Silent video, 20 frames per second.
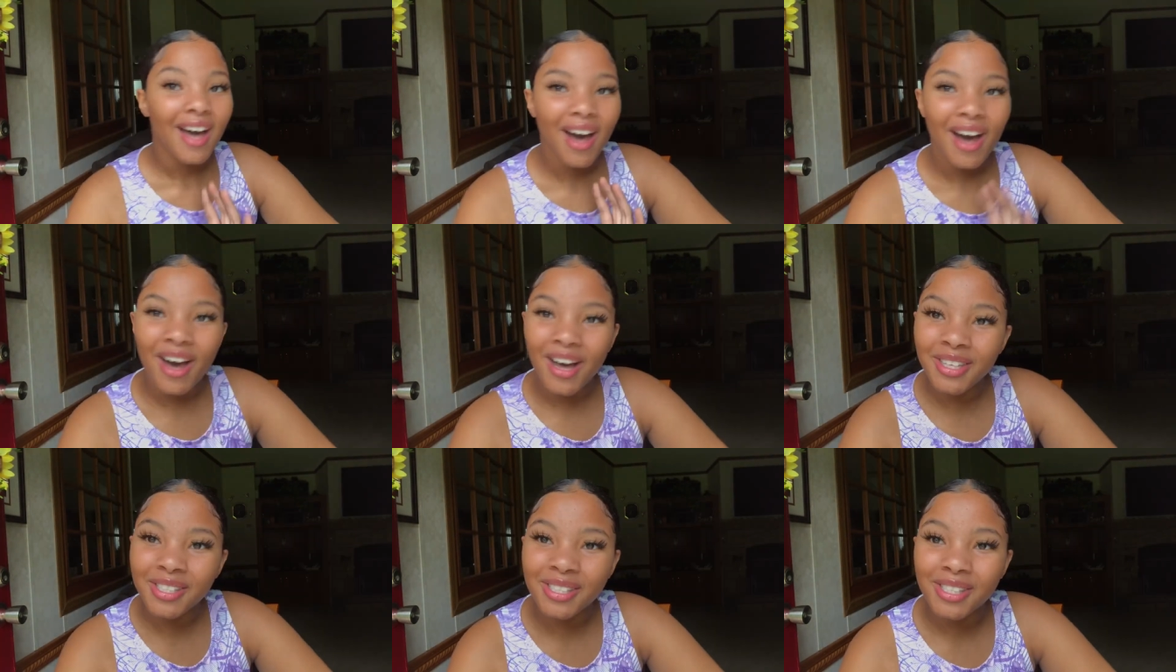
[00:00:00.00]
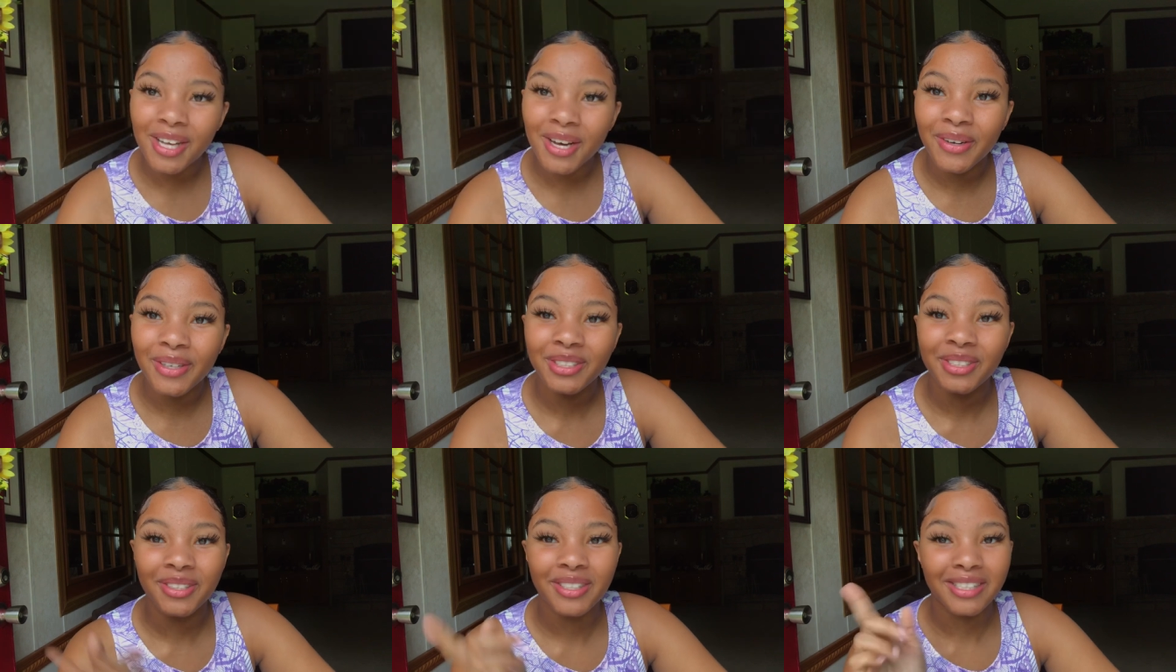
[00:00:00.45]
Also,
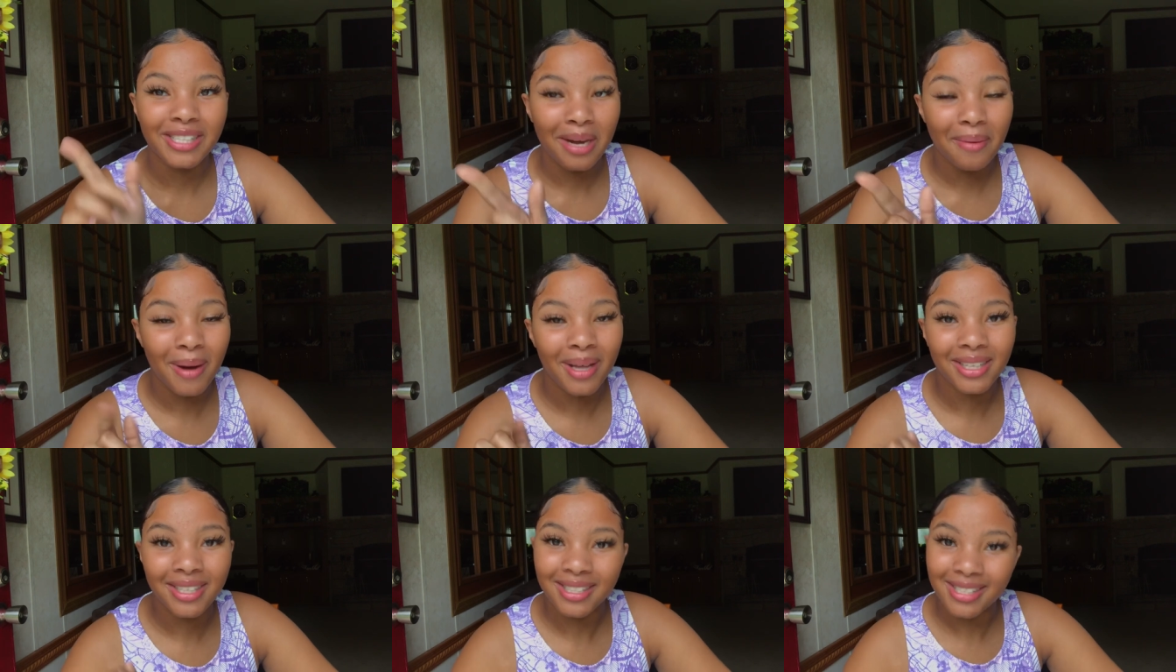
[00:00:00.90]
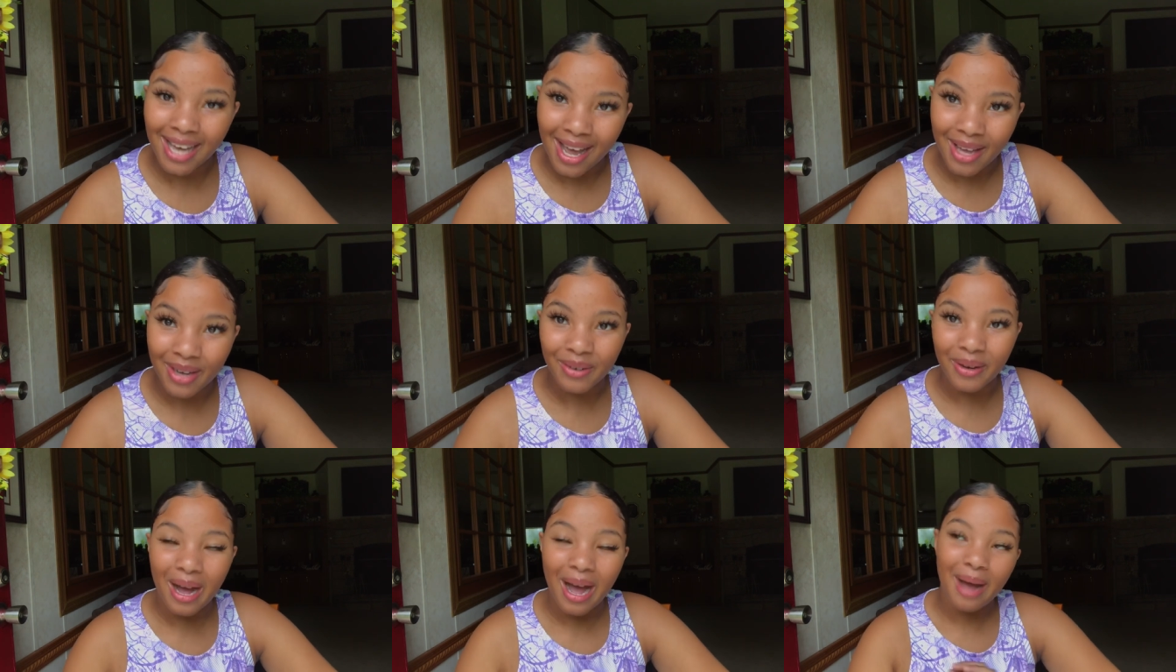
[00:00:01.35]
as you can tell by the
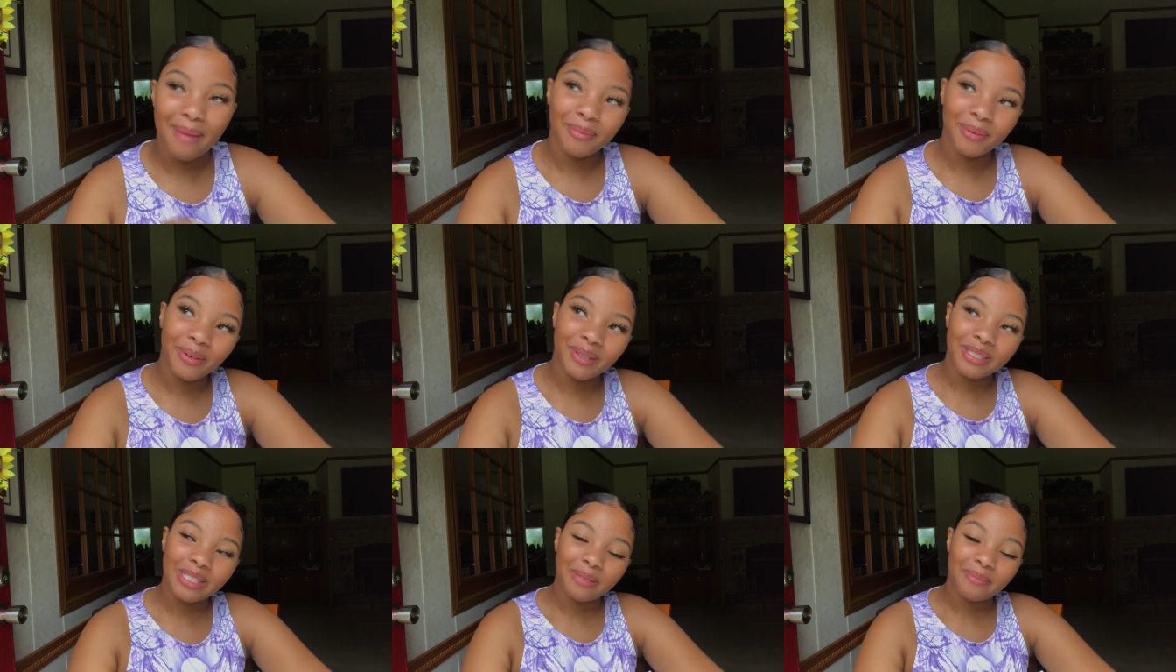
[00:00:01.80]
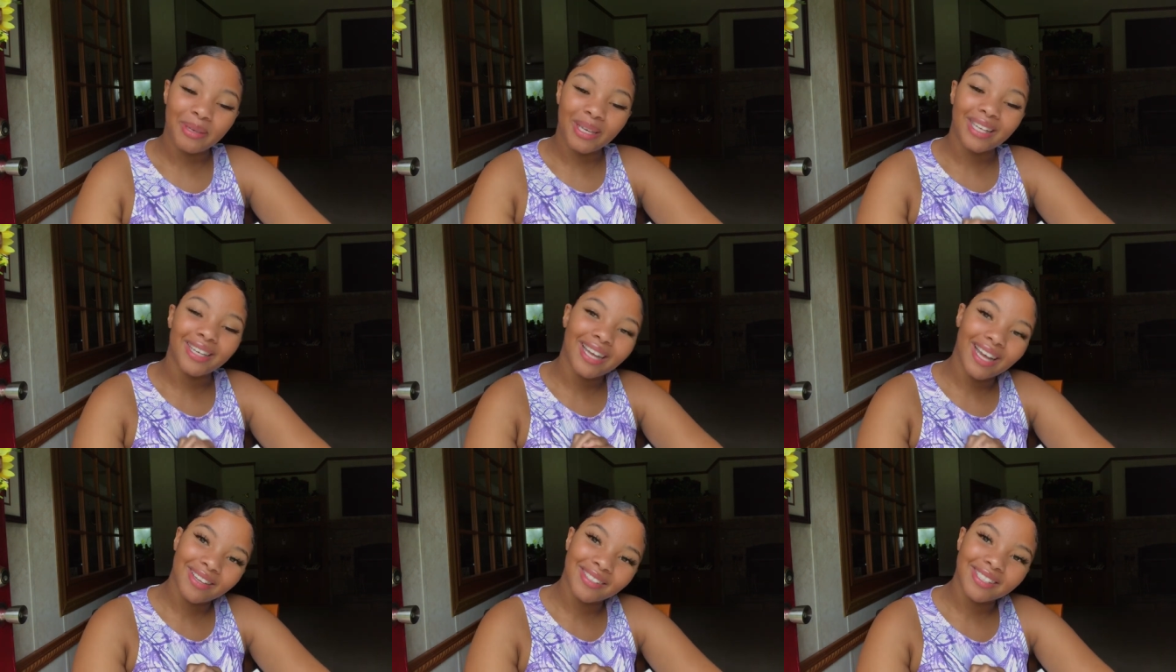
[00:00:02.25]
title, I'm going to be
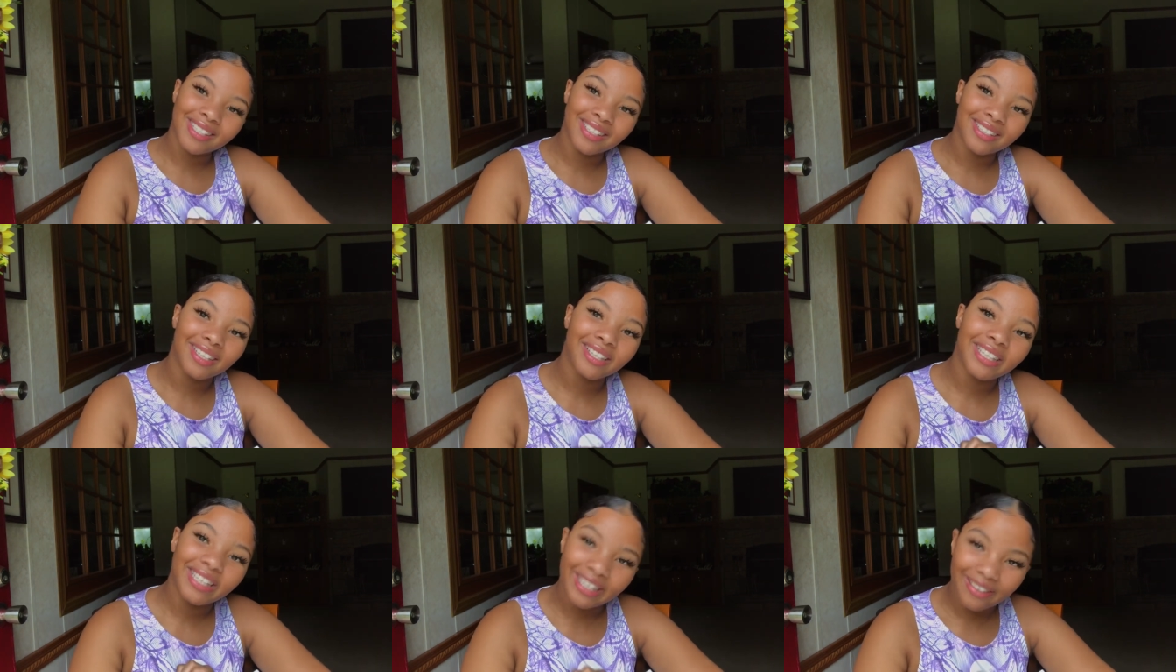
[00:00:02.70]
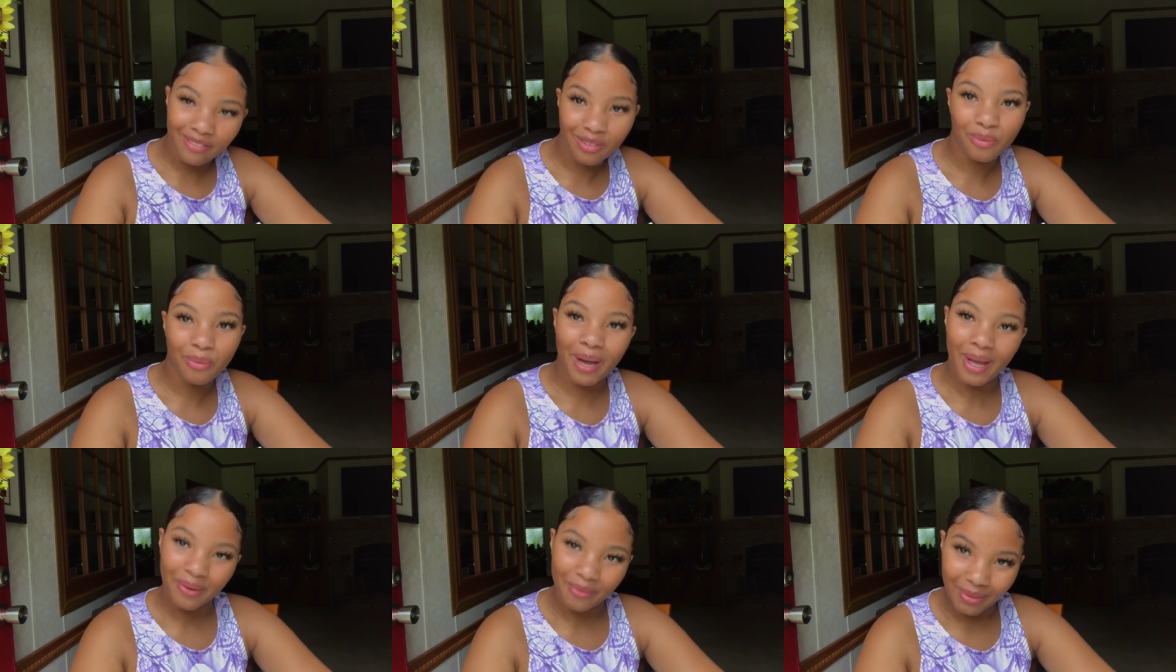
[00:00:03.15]
announcing the
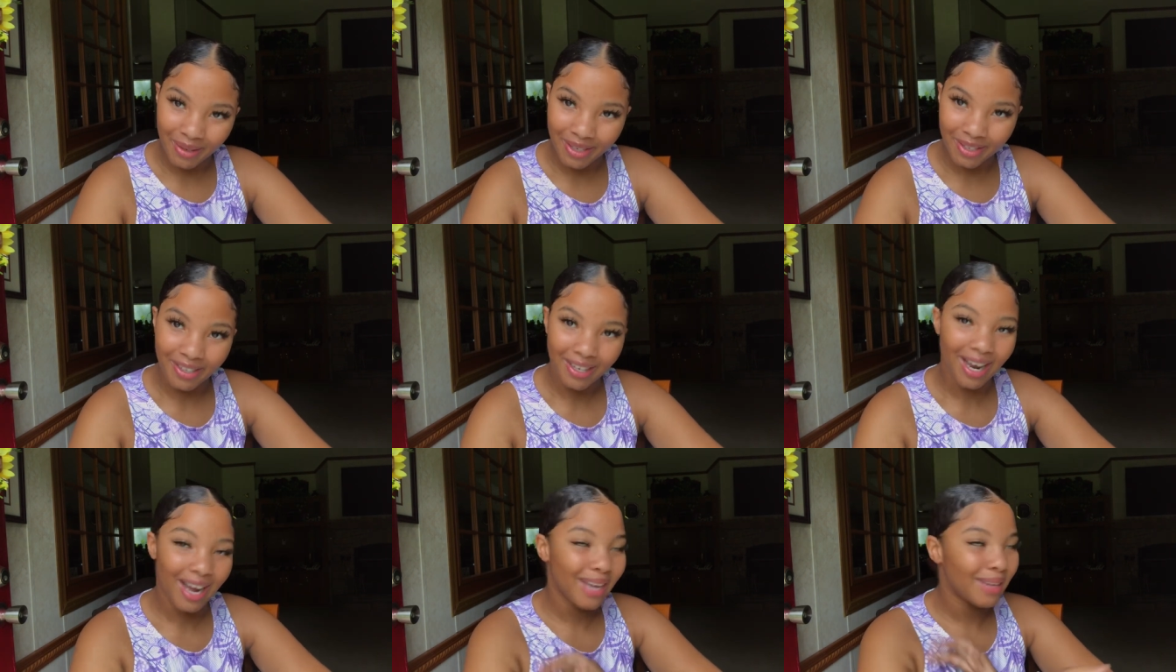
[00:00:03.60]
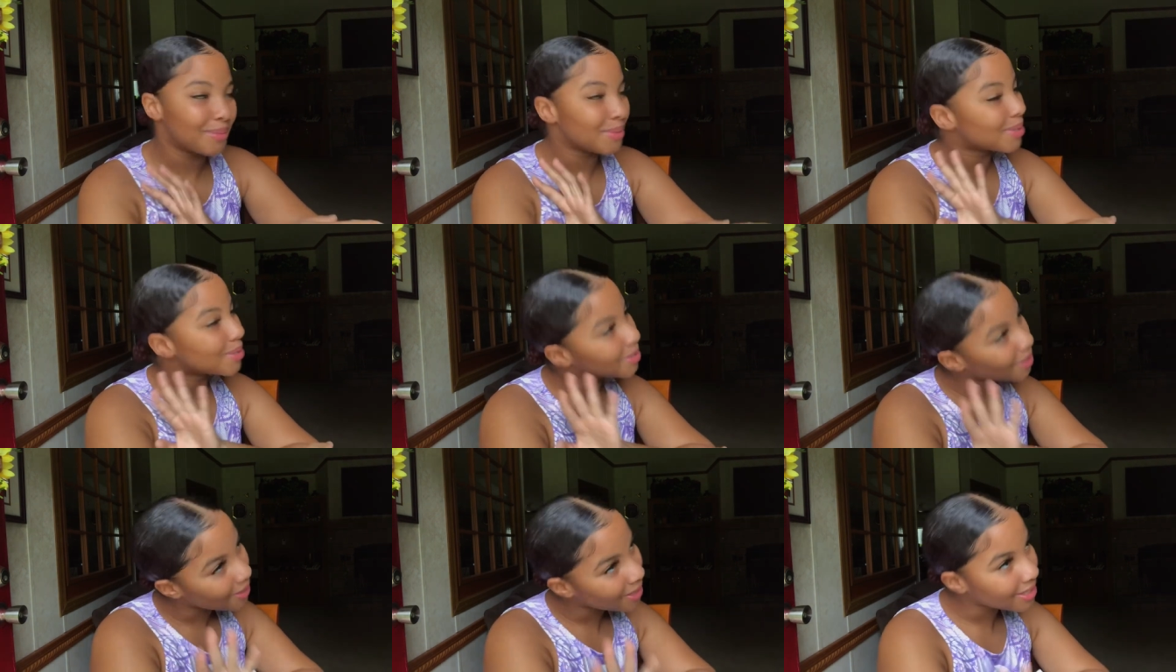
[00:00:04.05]
giveaway winner. I am
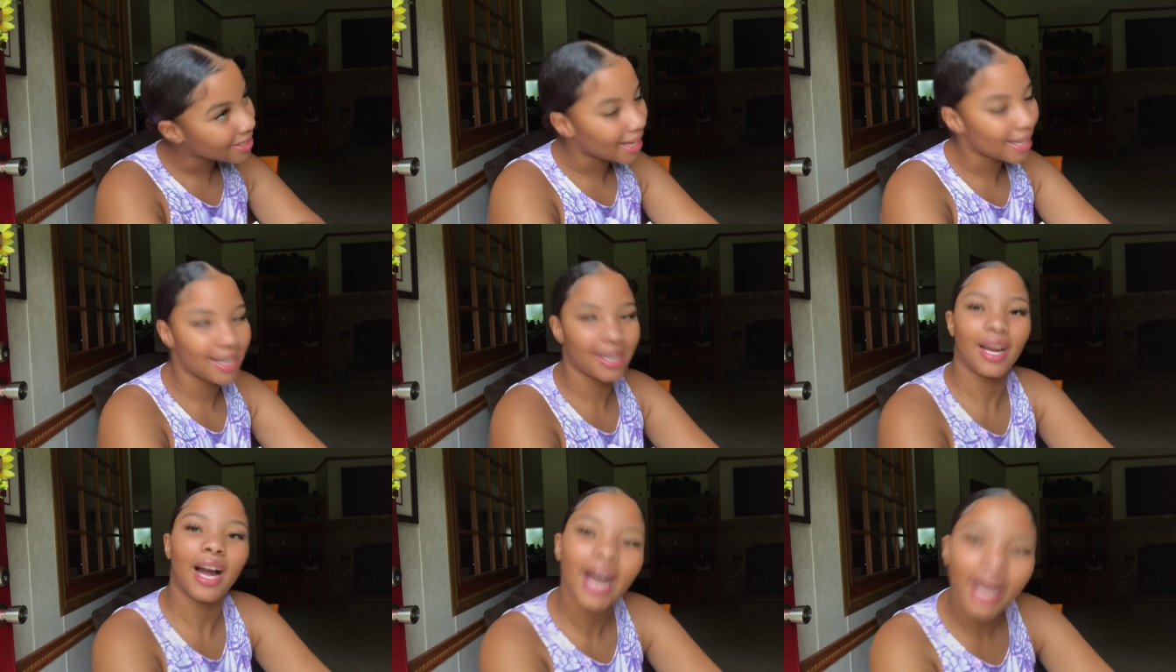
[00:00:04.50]
so excited.